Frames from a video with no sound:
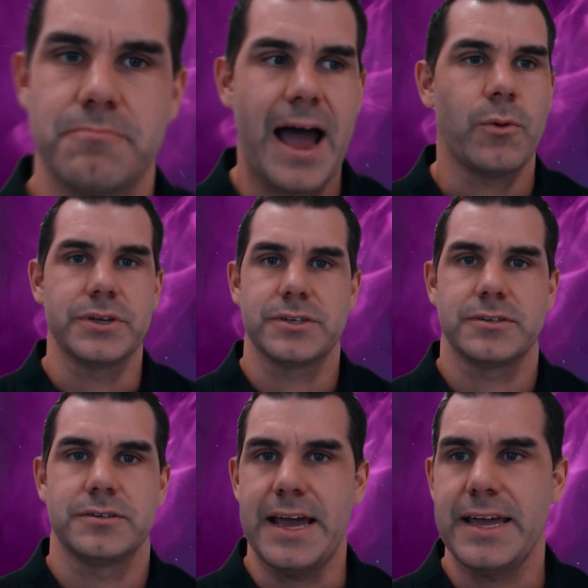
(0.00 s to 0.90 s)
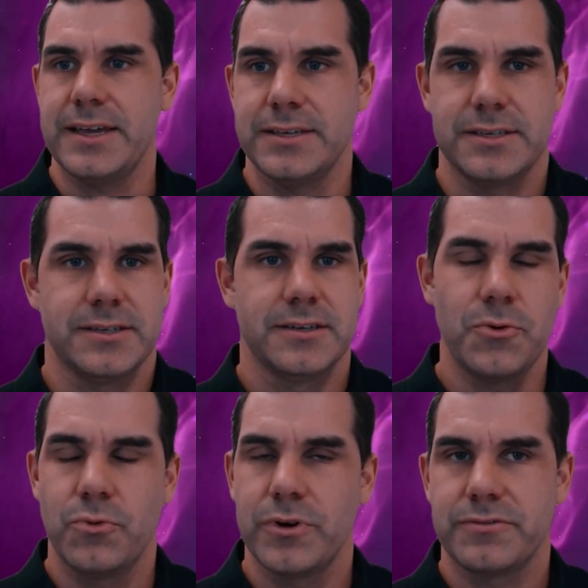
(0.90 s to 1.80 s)
know, hours, days, you
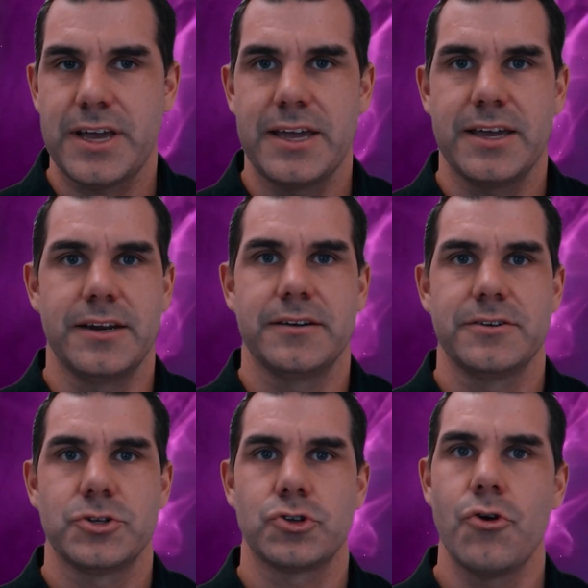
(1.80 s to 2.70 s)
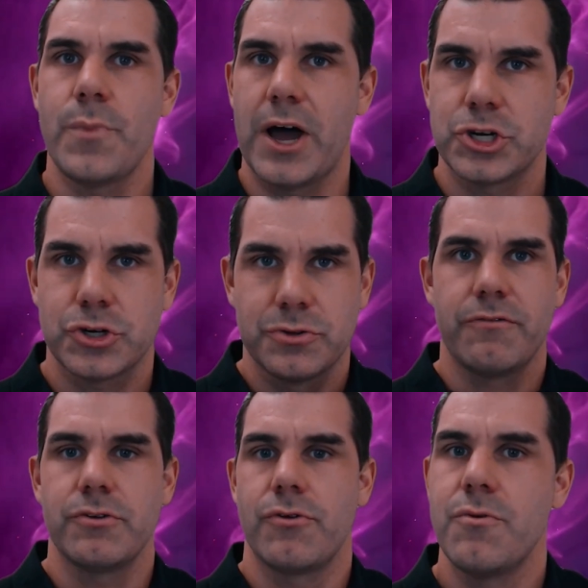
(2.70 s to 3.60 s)
know, would have taken so much
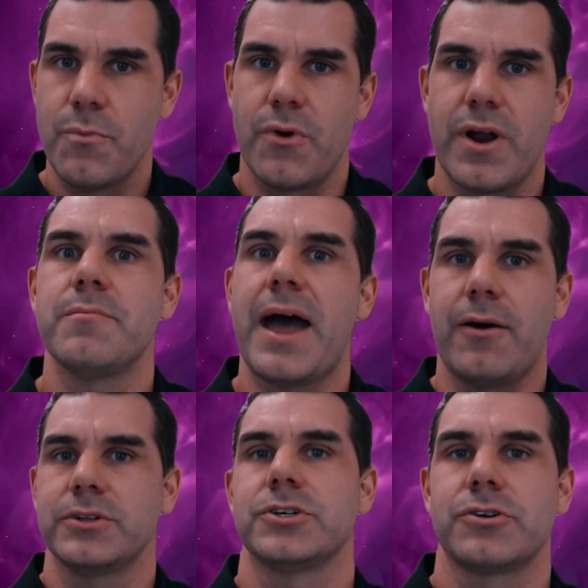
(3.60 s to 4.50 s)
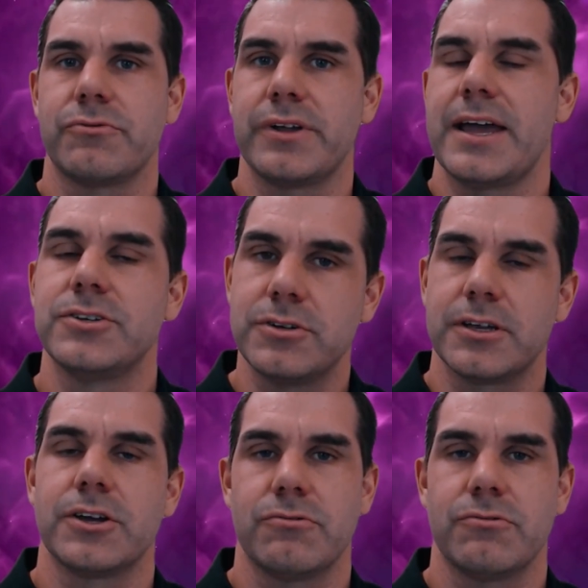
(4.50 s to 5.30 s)
of your own brain power to create. You can